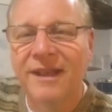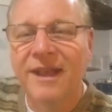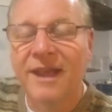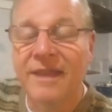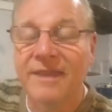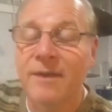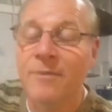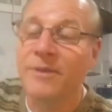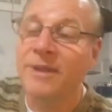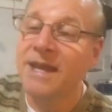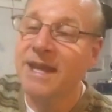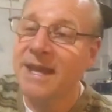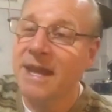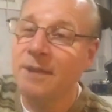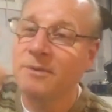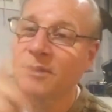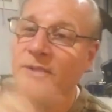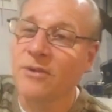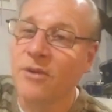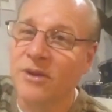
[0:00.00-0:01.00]
And then when they
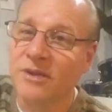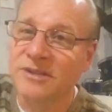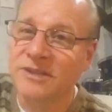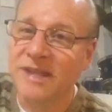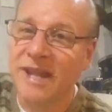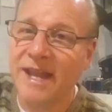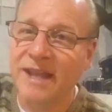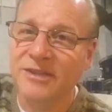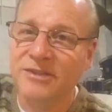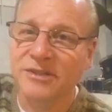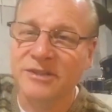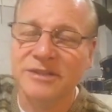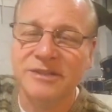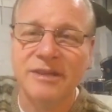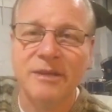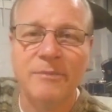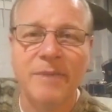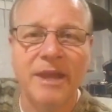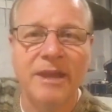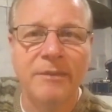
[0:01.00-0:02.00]
came to Los Angeles
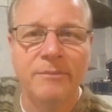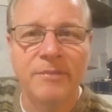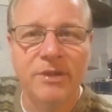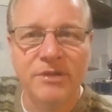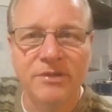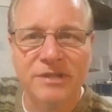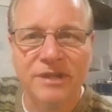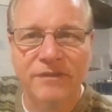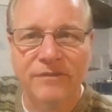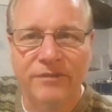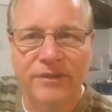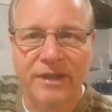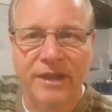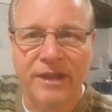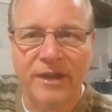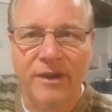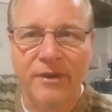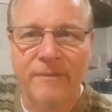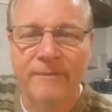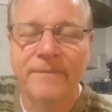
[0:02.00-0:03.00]
and made a music
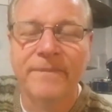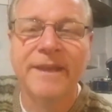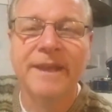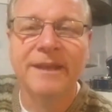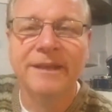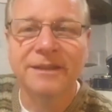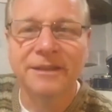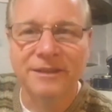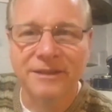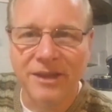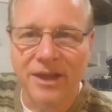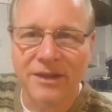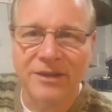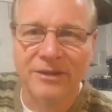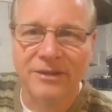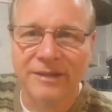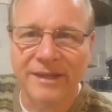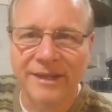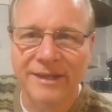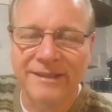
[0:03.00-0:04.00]
video,
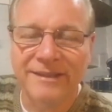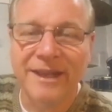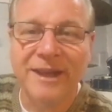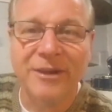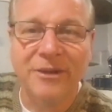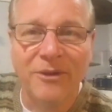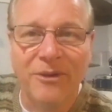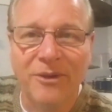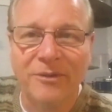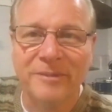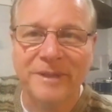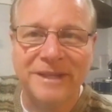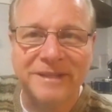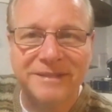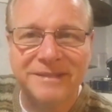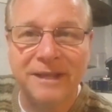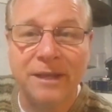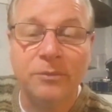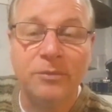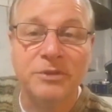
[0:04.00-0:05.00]
luckily, they called me and
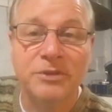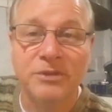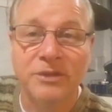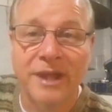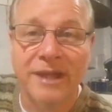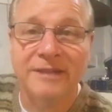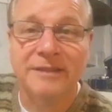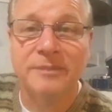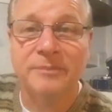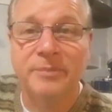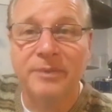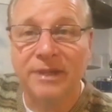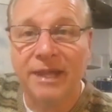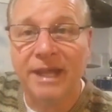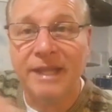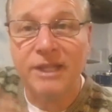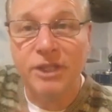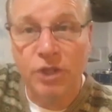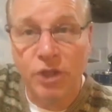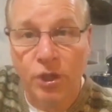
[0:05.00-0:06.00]
said, would you like to play
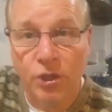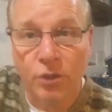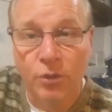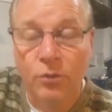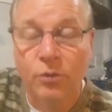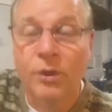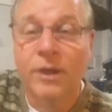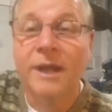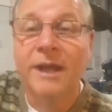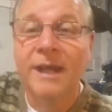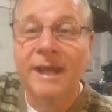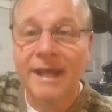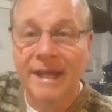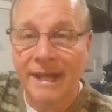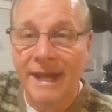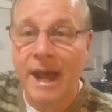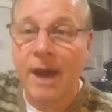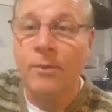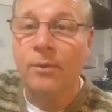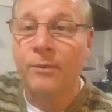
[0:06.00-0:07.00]
you in
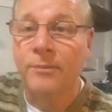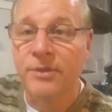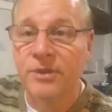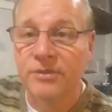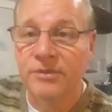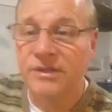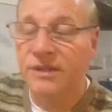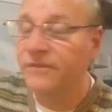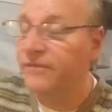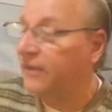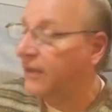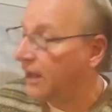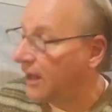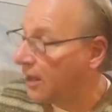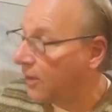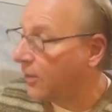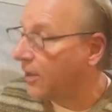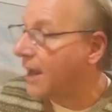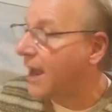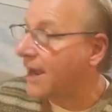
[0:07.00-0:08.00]
our music
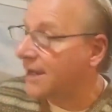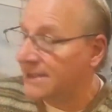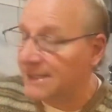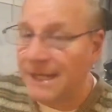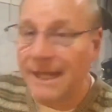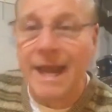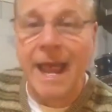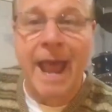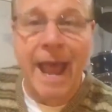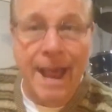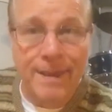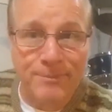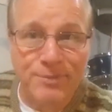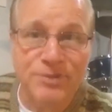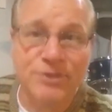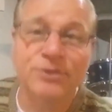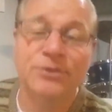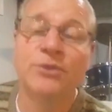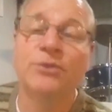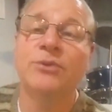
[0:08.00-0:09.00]
video? And I said,
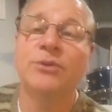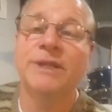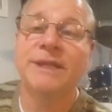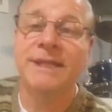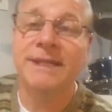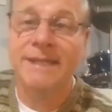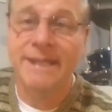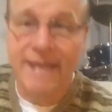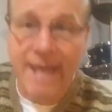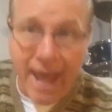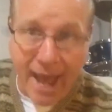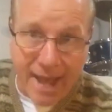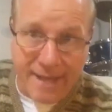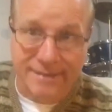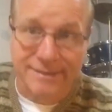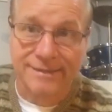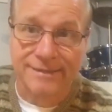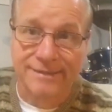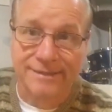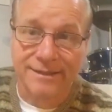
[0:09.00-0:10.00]
absolutely
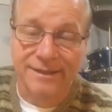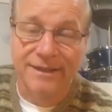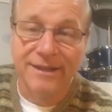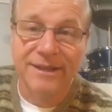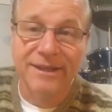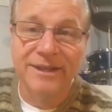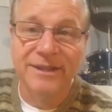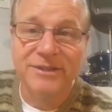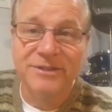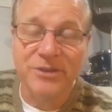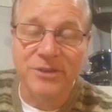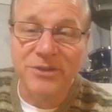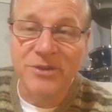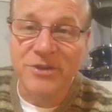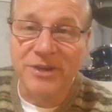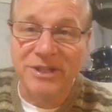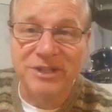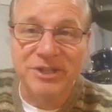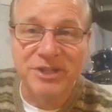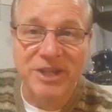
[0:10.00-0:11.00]
yes. So you
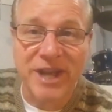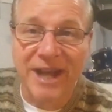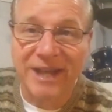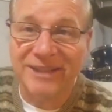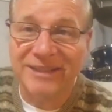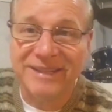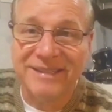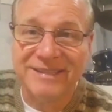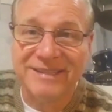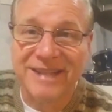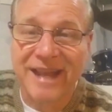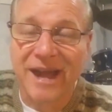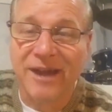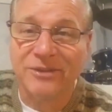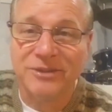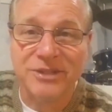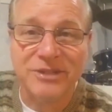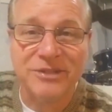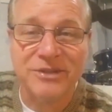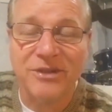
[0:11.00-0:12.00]
can check this out.
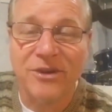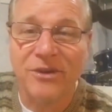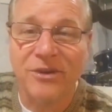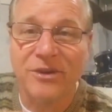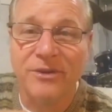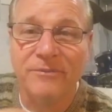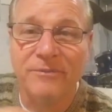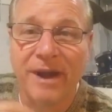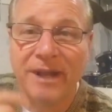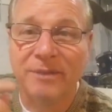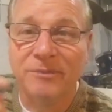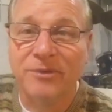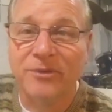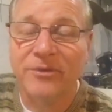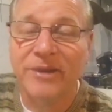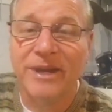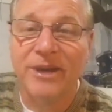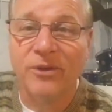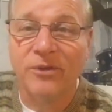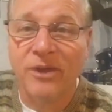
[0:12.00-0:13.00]
Just go to Mike
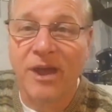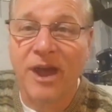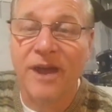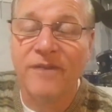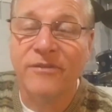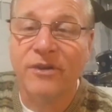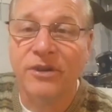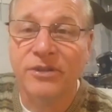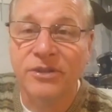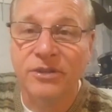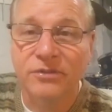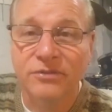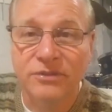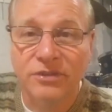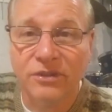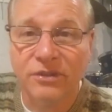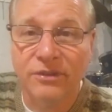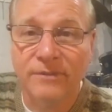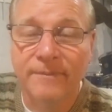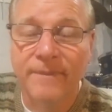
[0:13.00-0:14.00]
Marino Live on
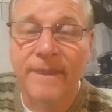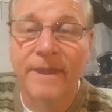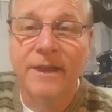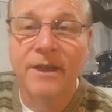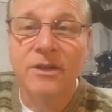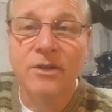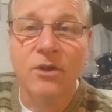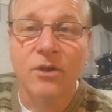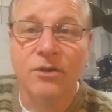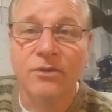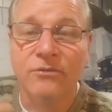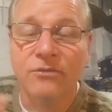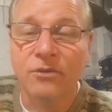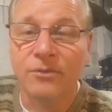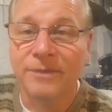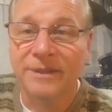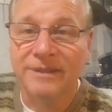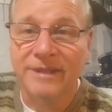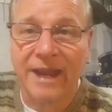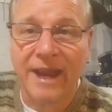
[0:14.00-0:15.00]
YouTube. Go to
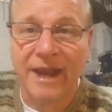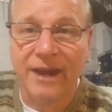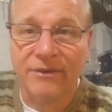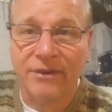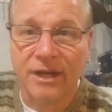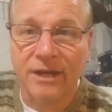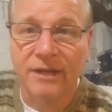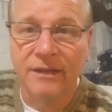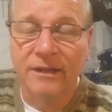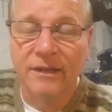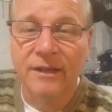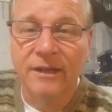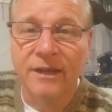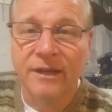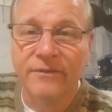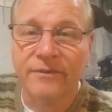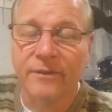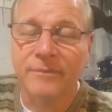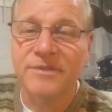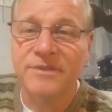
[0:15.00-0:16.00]
Rumatera,
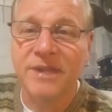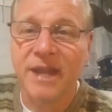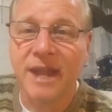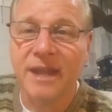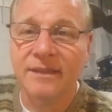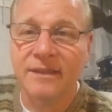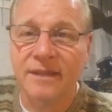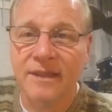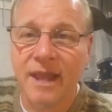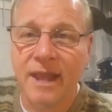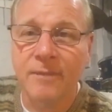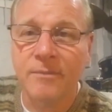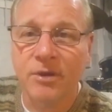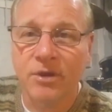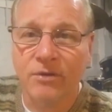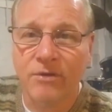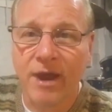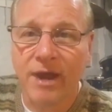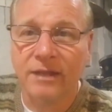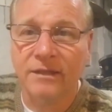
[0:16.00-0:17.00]
if I'm saying the name
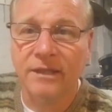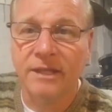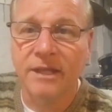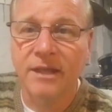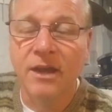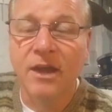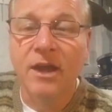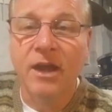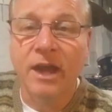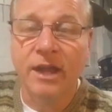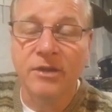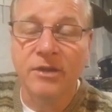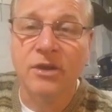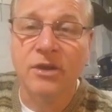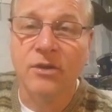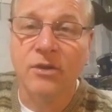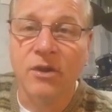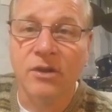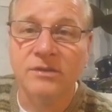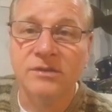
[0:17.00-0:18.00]
correctly. And
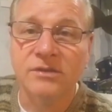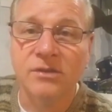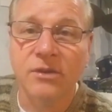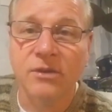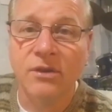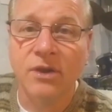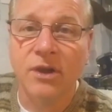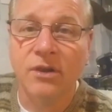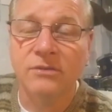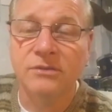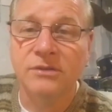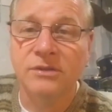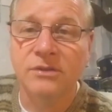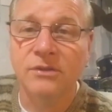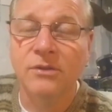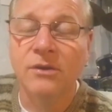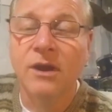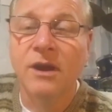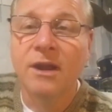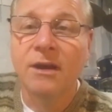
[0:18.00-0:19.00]
also go
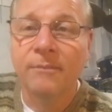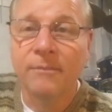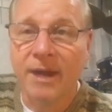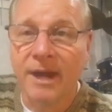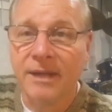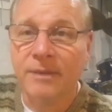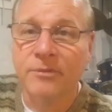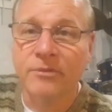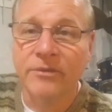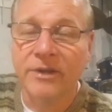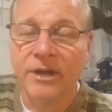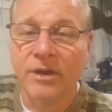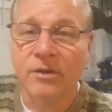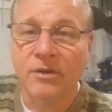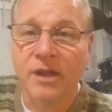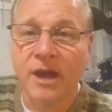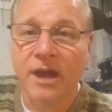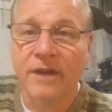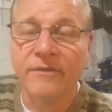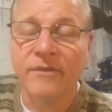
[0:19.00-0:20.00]
to Mike Marino
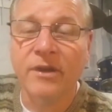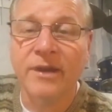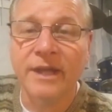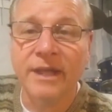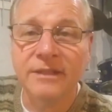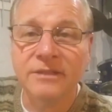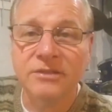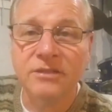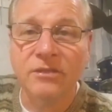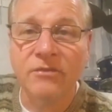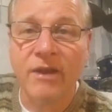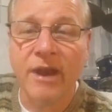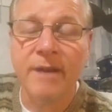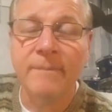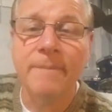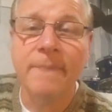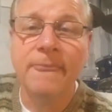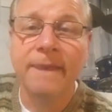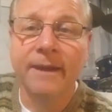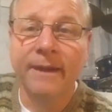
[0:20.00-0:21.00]
Live on
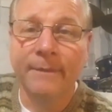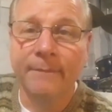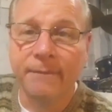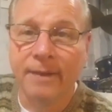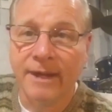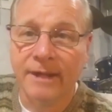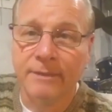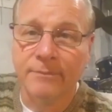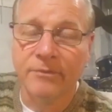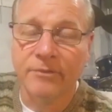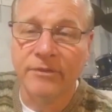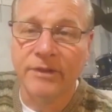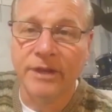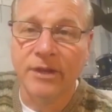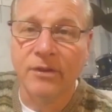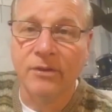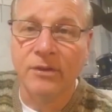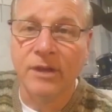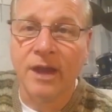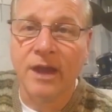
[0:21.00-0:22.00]
Instagram, Mike
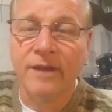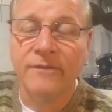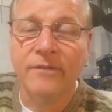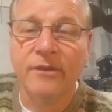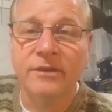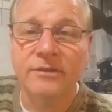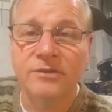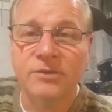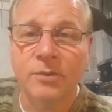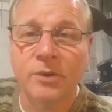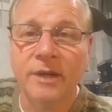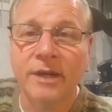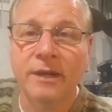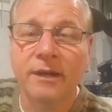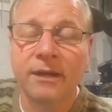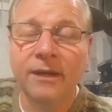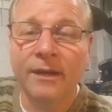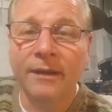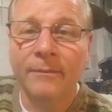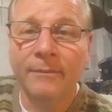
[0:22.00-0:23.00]
Marino Live on Twitter,
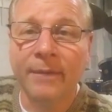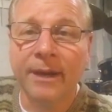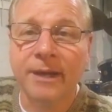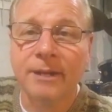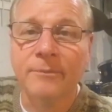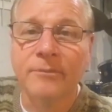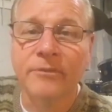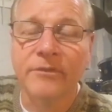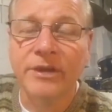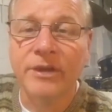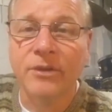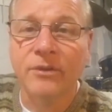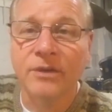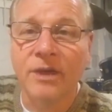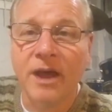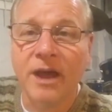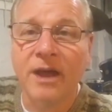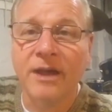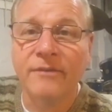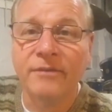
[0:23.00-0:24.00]
Mike Marino
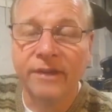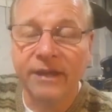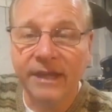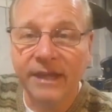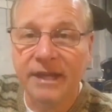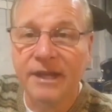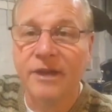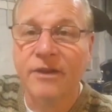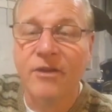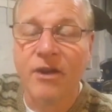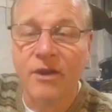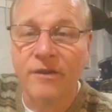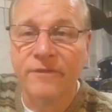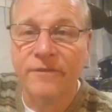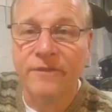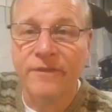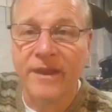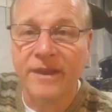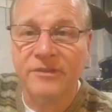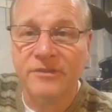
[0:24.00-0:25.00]
Live here on
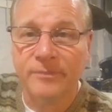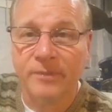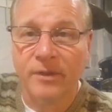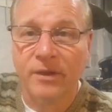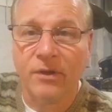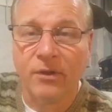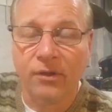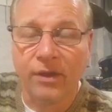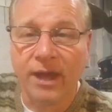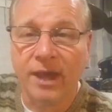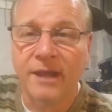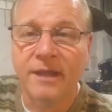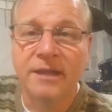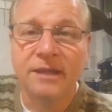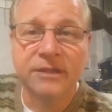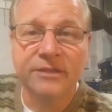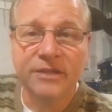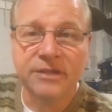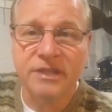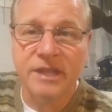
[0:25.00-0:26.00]
Facebook, okay?
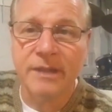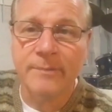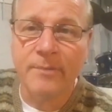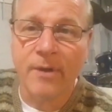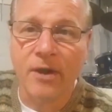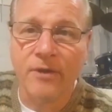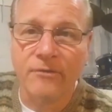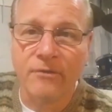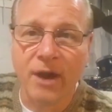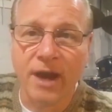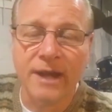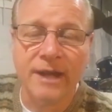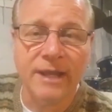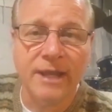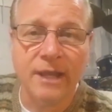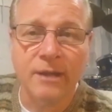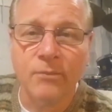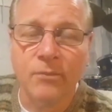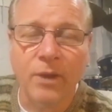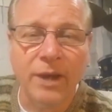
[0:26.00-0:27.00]
Just keep on writing
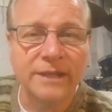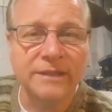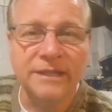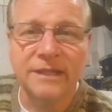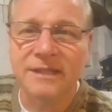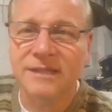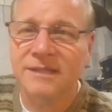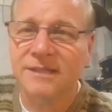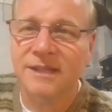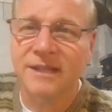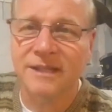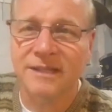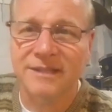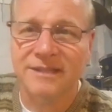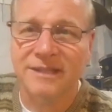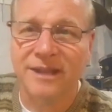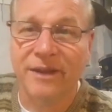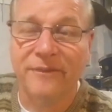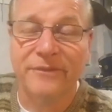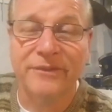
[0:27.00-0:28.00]
in. Wait till you see this
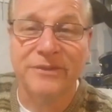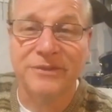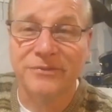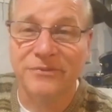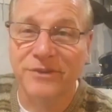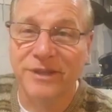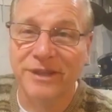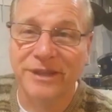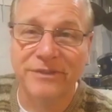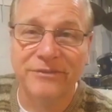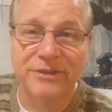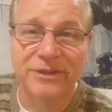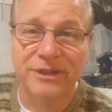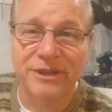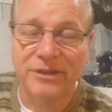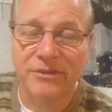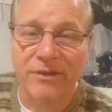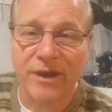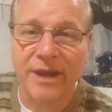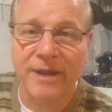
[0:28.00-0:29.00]
stuff. It's really, really
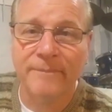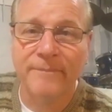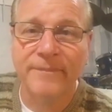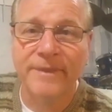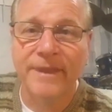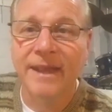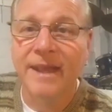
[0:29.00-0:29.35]
great.